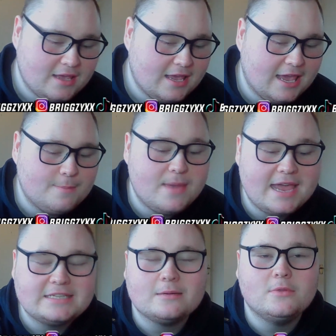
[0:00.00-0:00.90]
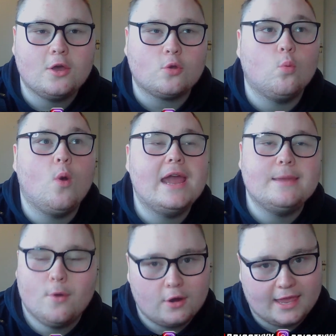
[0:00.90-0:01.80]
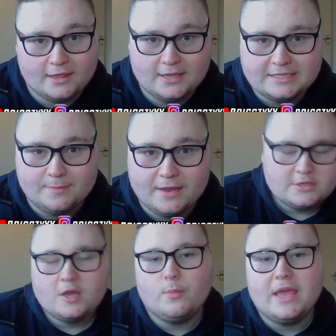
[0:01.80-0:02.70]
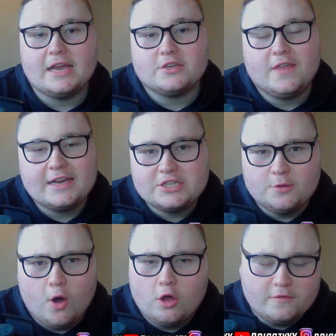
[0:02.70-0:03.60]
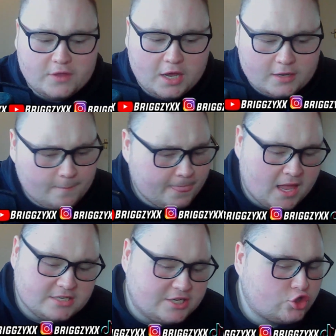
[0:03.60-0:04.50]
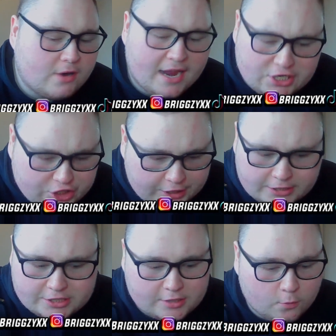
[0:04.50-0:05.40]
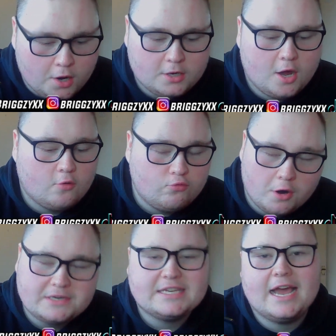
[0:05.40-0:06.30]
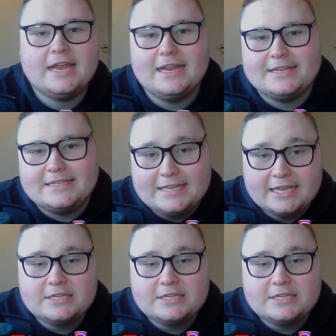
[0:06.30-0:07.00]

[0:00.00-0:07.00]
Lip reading: It makes them look way more guilty to me. But yeah, so thanks to all of the distractions and whatnot, Roxanne did